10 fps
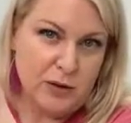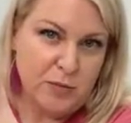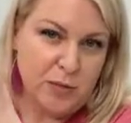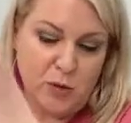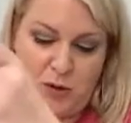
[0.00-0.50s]

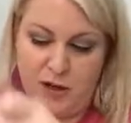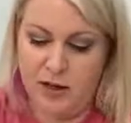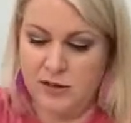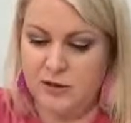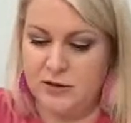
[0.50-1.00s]
polka
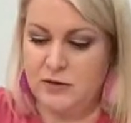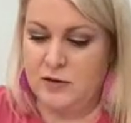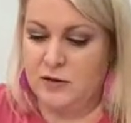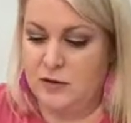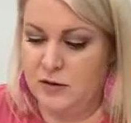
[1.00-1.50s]
dots
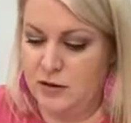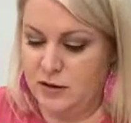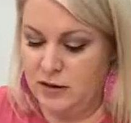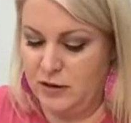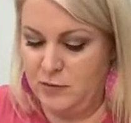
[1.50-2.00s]
on
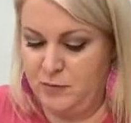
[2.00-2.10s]
there.